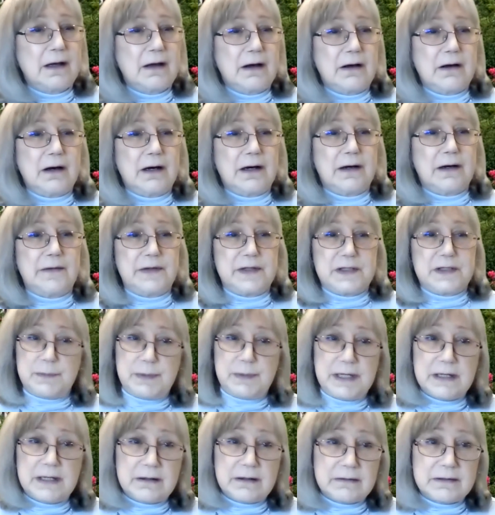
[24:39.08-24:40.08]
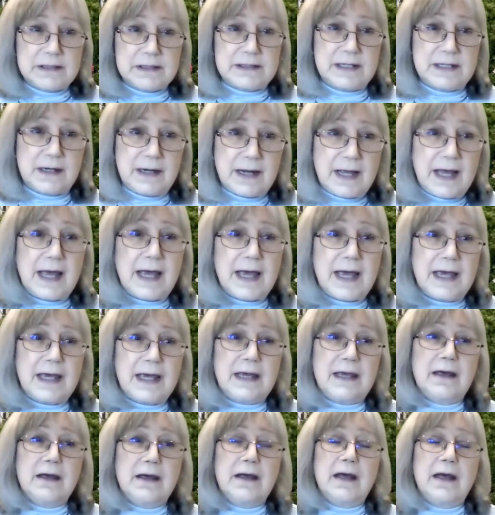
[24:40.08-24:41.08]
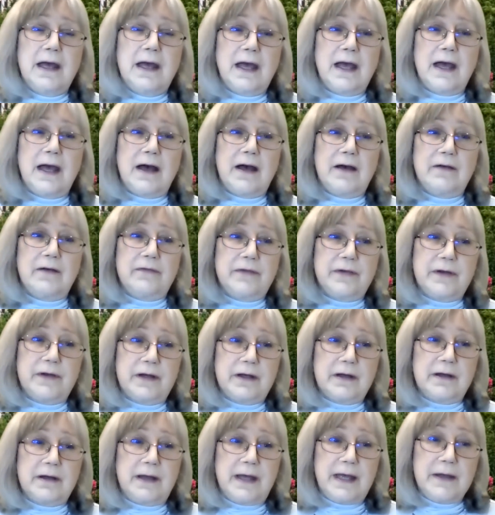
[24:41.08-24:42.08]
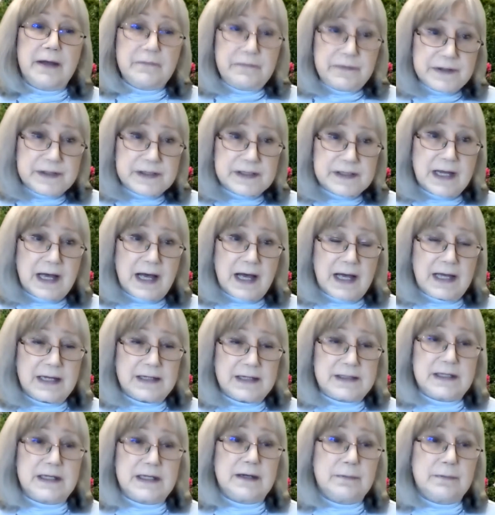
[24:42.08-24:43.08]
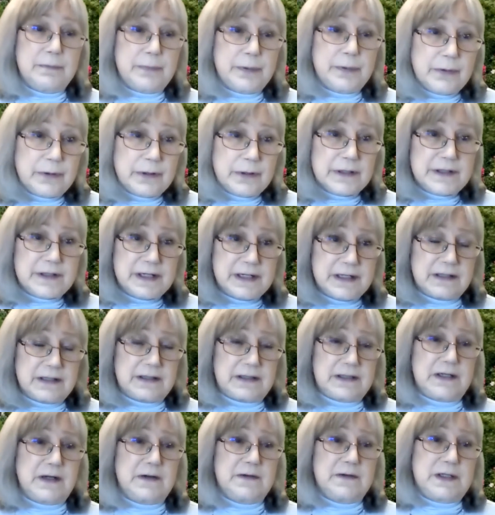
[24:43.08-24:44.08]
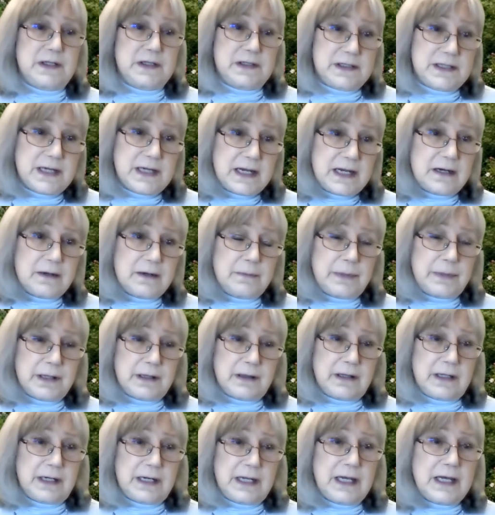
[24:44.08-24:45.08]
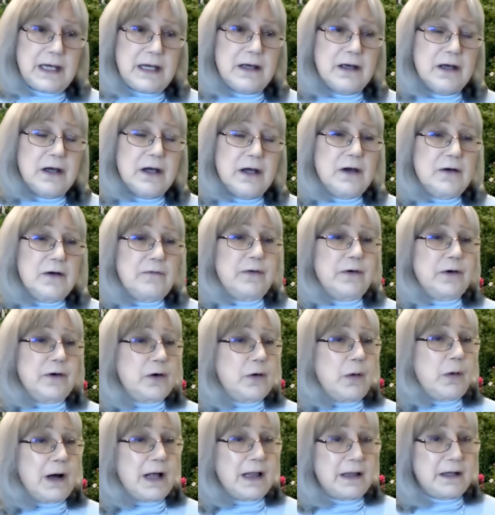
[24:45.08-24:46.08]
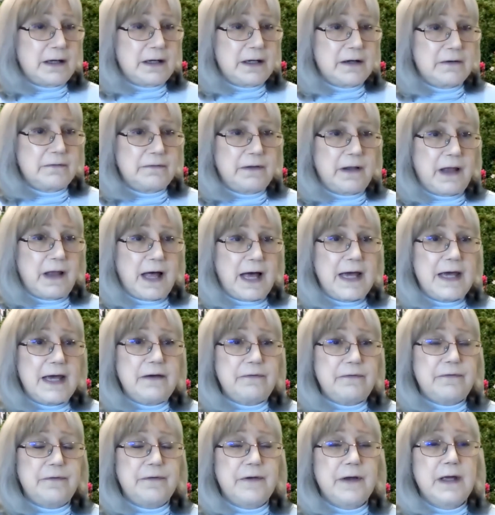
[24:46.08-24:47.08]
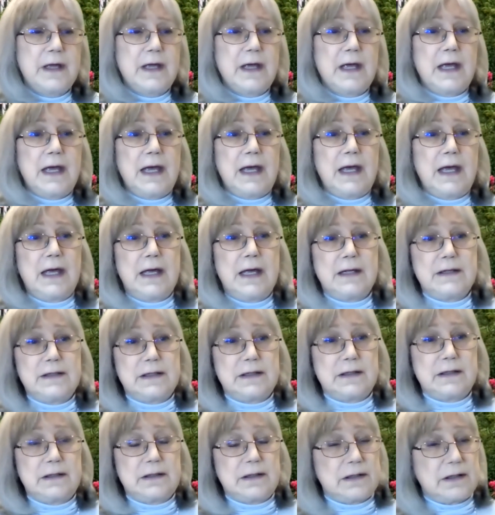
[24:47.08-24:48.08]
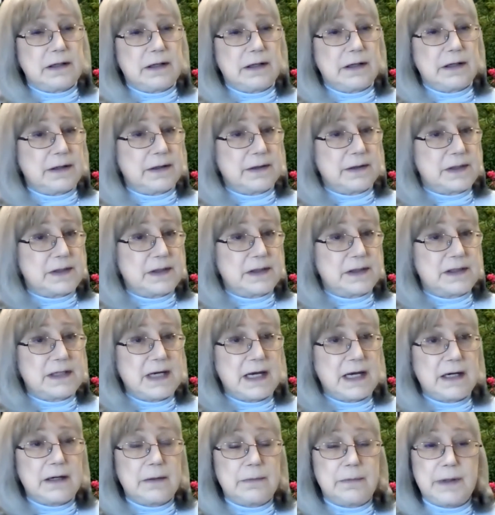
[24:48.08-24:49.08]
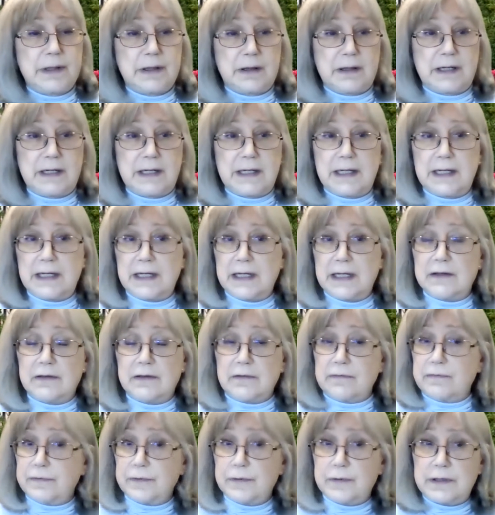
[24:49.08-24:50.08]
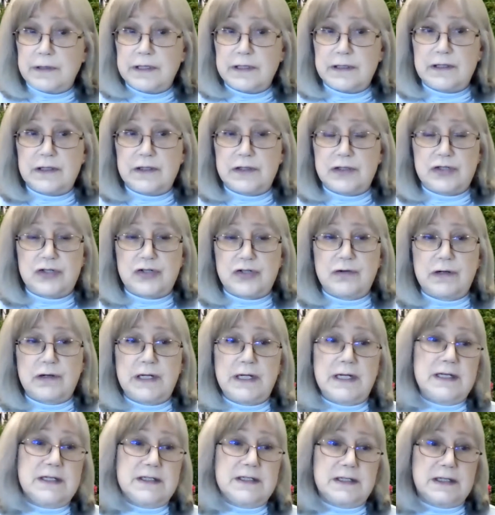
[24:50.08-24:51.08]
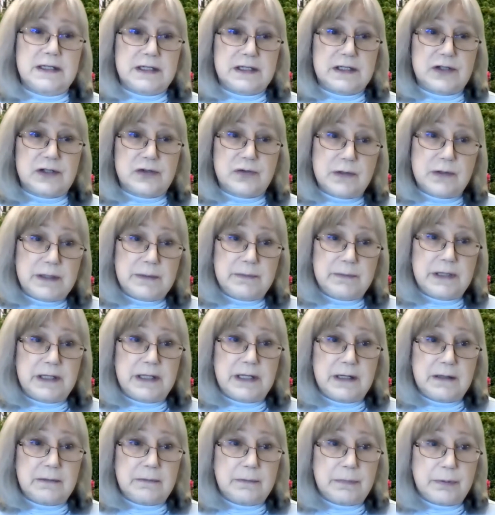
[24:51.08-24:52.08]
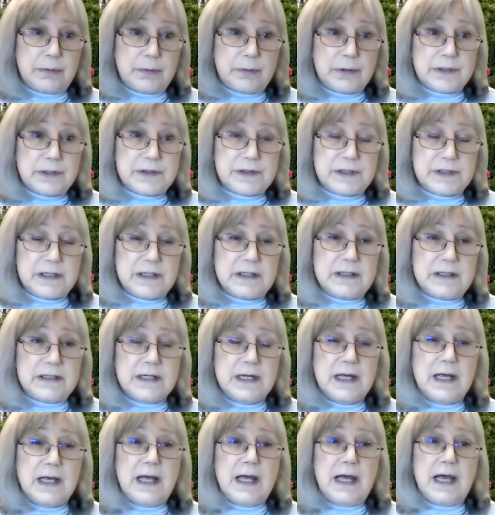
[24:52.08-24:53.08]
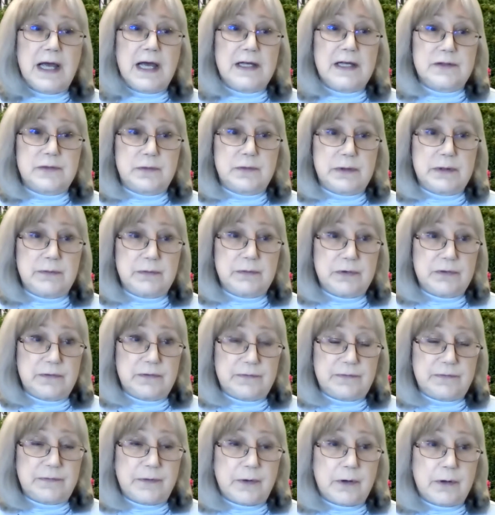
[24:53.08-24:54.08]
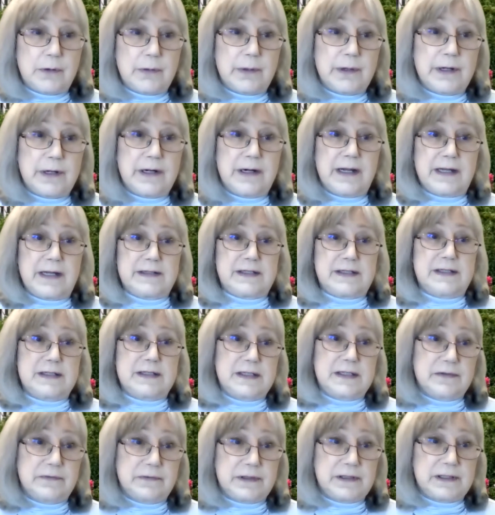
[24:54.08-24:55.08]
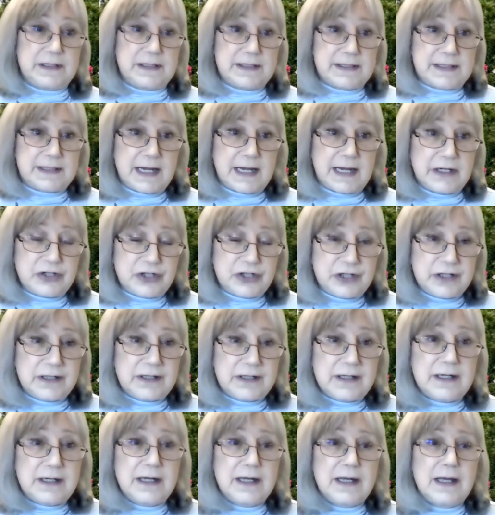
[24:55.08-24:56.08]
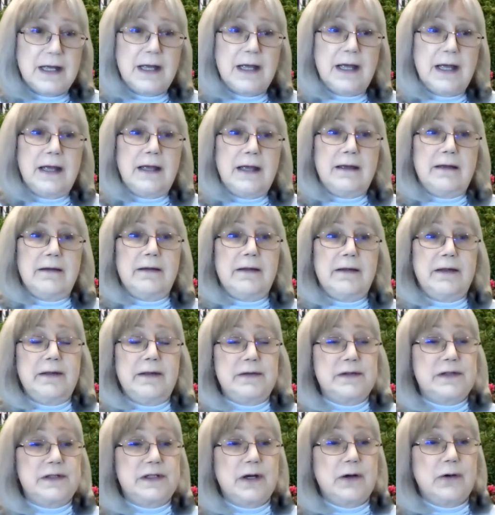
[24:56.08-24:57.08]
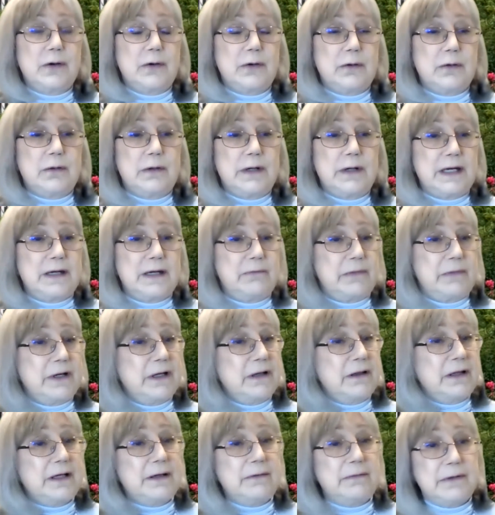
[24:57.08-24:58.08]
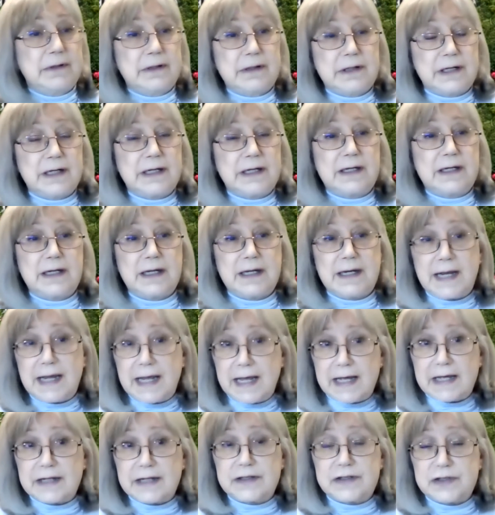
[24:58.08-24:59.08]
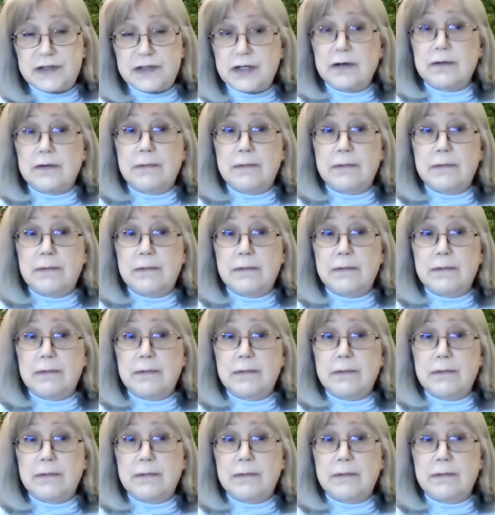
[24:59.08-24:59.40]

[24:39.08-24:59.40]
the speakers today have emphasized the importance of sustainability for quality of life And sustainability in the food industry is extremely important as we move forward as a civilization. So it really would enhance your